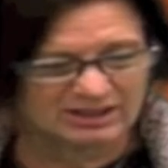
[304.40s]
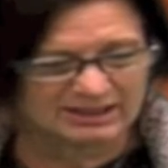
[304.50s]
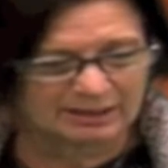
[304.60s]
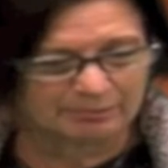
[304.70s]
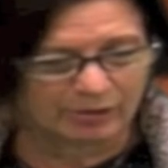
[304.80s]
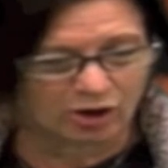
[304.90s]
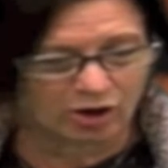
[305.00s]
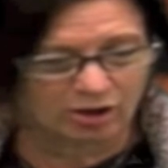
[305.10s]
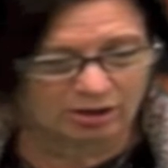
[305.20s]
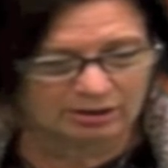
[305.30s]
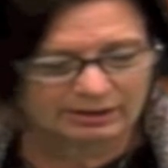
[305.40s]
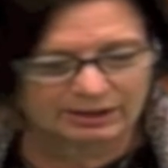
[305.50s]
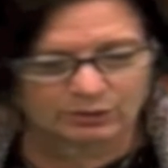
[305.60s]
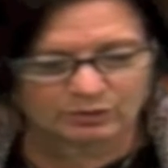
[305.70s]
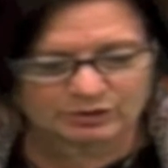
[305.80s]
she say ball?"
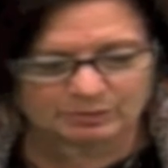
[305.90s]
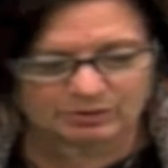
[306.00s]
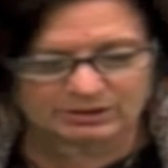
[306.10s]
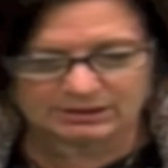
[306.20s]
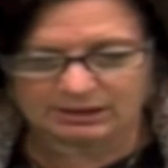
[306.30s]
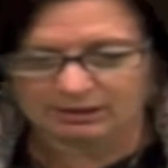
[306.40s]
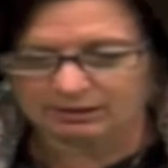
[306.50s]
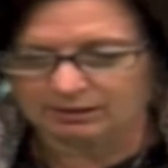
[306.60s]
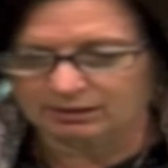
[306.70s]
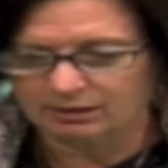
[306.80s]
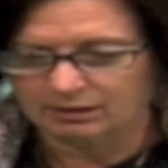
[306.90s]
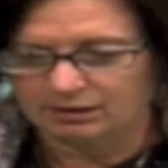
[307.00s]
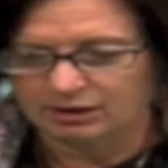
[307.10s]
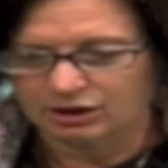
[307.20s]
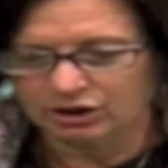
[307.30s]
he whispered to Duck.
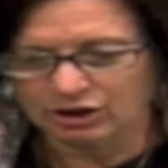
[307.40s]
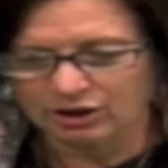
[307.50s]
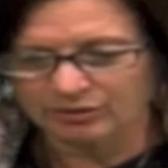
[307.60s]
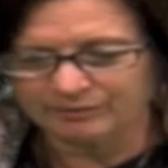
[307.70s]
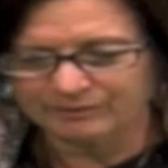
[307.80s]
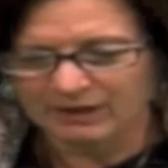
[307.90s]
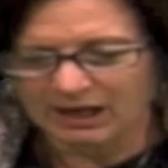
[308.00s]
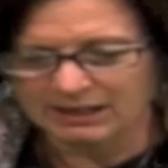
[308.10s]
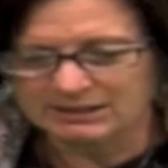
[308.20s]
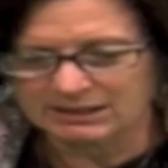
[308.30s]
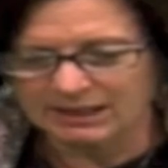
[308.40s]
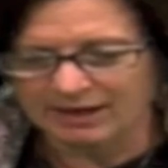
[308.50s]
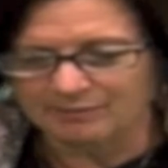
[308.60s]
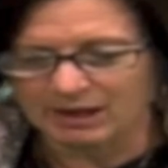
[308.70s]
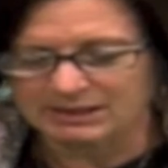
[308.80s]
You know, I did
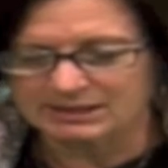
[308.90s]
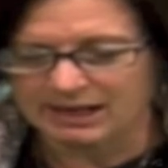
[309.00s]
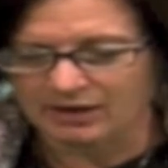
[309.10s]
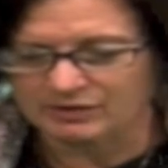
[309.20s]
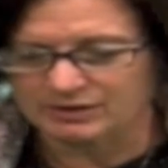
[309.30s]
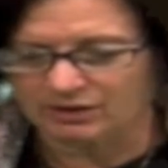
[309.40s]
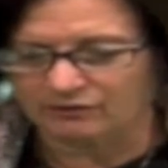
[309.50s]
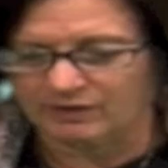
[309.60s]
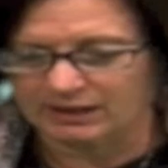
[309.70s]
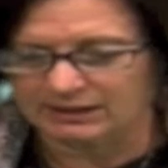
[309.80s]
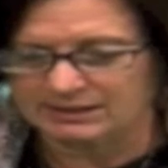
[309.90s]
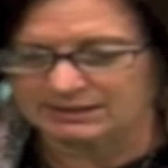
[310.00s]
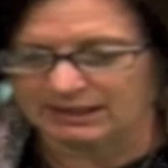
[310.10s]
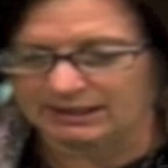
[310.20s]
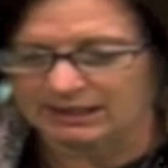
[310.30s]
have my doubts, Duck finally
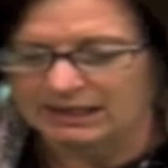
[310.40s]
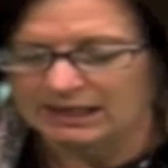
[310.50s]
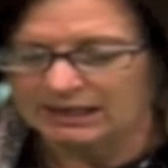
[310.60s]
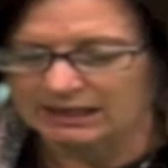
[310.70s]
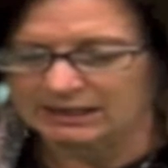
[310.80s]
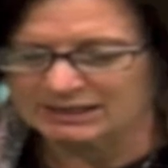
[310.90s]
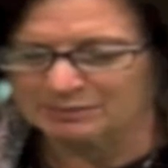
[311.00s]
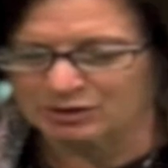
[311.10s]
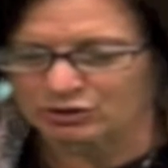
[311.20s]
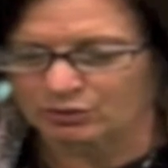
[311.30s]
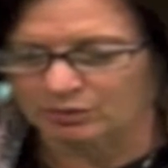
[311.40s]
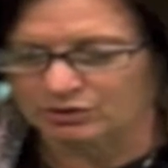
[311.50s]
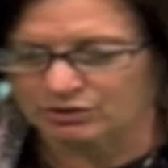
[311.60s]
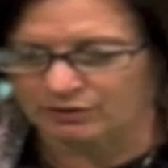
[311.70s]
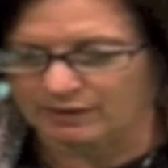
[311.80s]
said. It is a bit
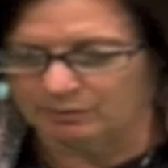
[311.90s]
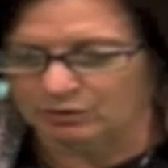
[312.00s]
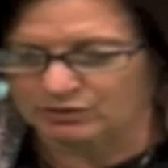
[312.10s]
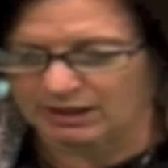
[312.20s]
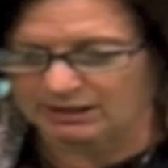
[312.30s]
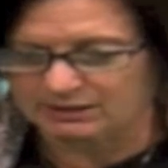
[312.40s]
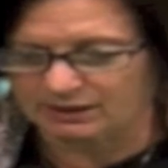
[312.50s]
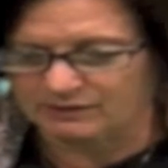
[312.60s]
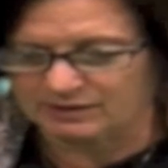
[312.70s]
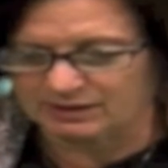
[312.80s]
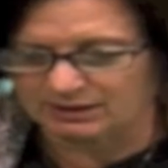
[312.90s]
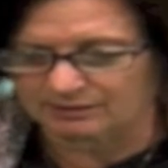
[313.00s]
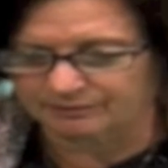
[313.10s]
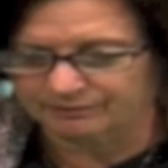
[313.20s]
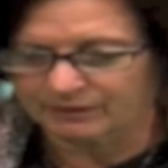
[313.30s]
squishier than most eggs I've
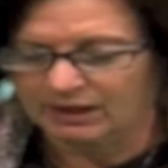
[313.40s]
seen.